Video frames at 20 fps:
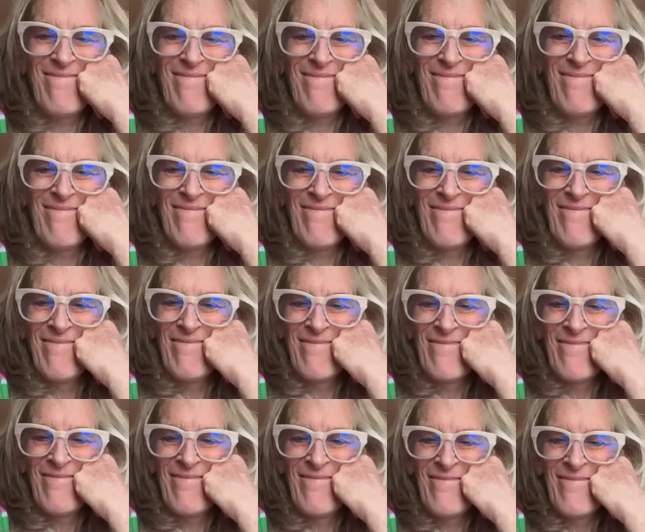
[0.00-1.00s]
It's
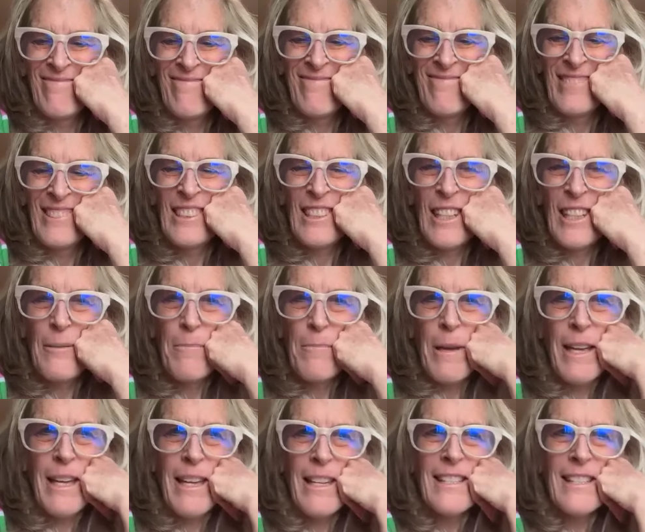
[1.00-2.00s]
like
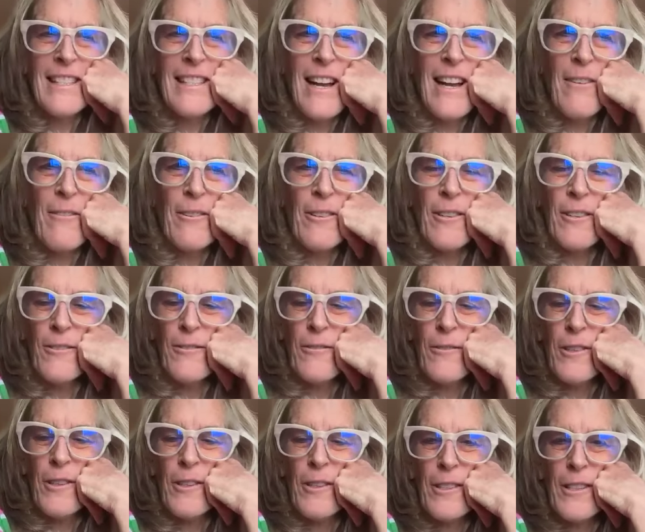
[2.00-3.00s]
making sourdough
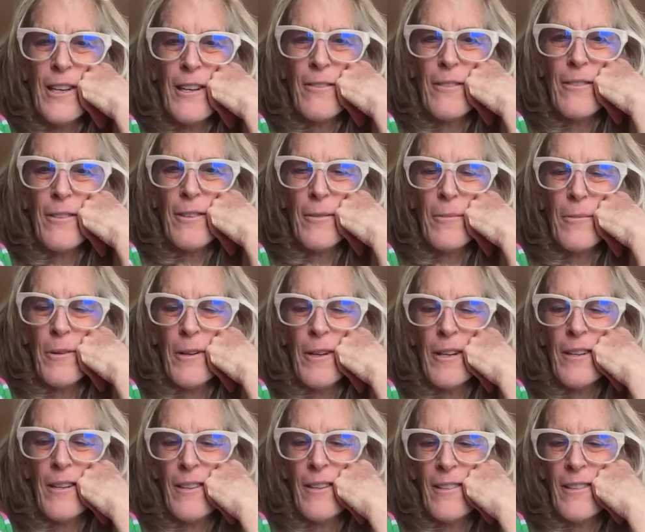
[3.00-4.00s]
for your sourdough
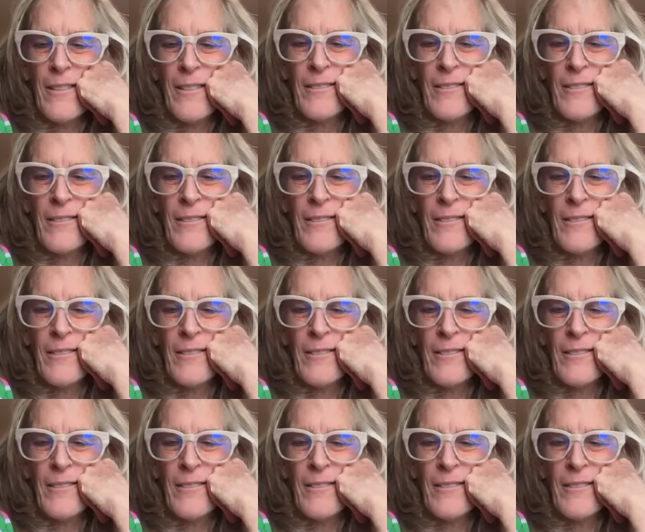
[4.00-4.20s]
bread.